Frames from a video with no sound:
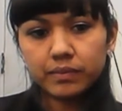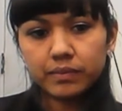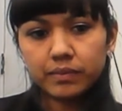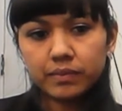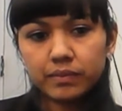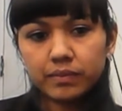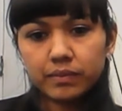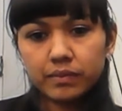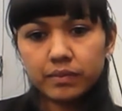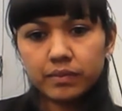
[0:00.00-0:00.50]

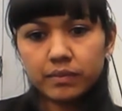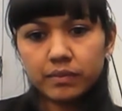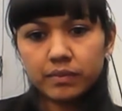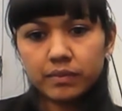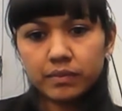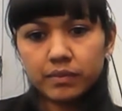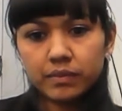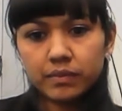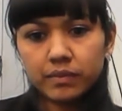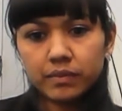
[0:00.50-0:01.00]

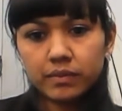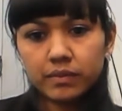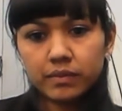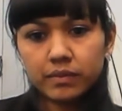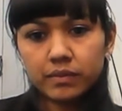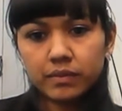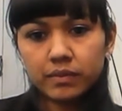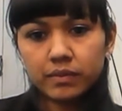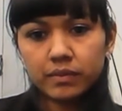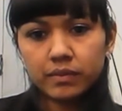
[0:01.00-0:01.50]

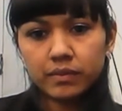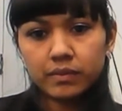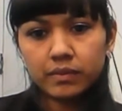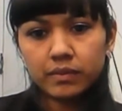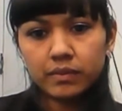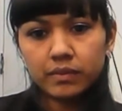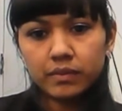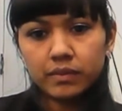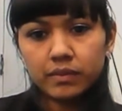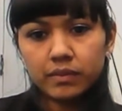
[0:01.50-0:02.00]

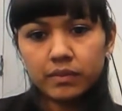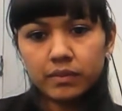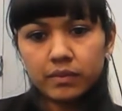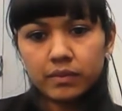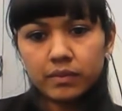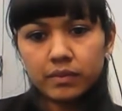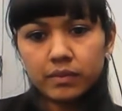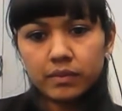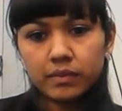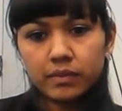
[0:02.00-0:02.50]

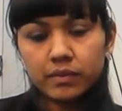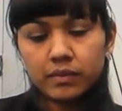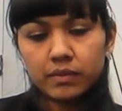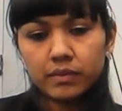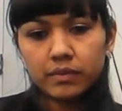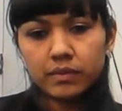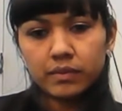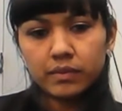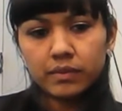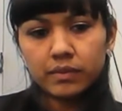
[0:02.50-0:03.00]

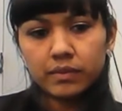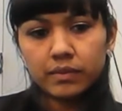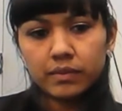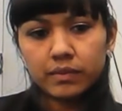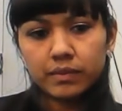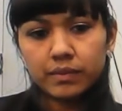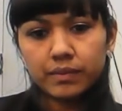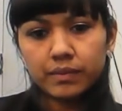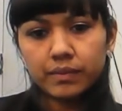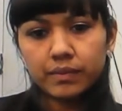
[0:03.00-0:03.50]

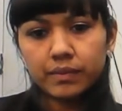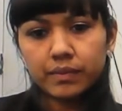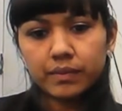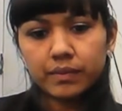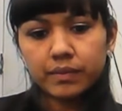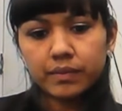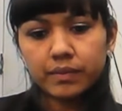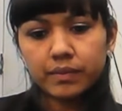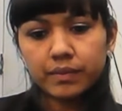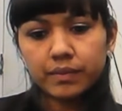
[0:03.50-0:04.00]

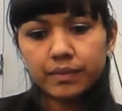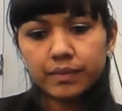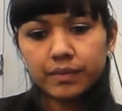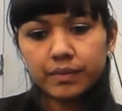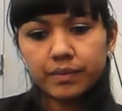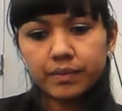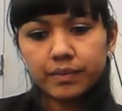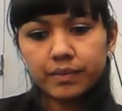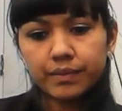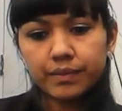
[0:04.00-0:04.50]

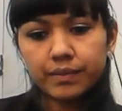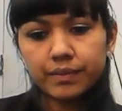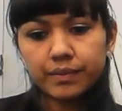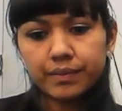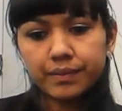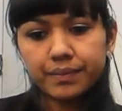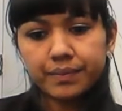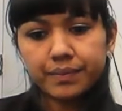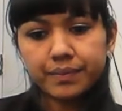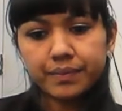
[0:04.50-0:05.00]

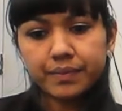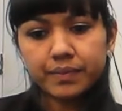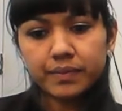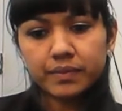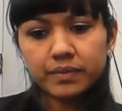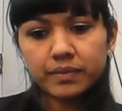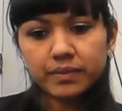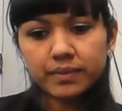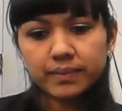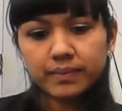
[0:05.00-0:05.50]

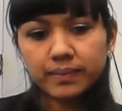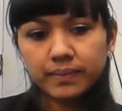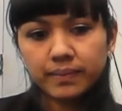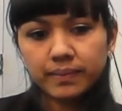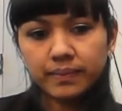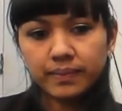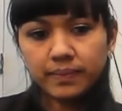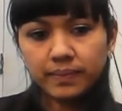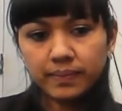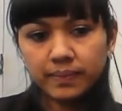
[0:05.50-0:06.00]

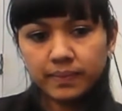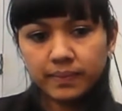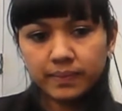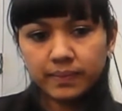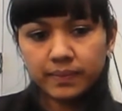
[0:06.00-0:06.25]
(not speaking)